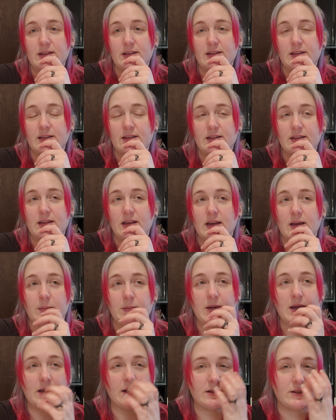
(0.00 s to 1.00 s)
and yeah,
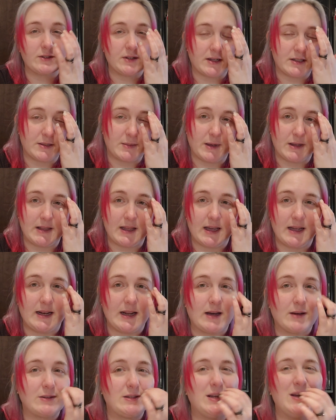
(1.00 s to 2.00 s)
I'm kind of stressed about that
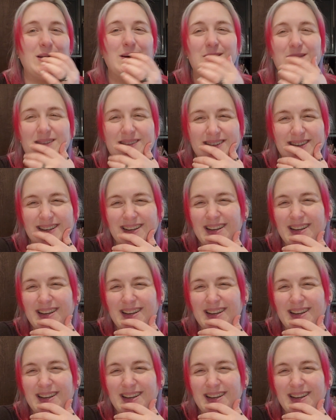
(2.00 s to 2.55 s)
now too.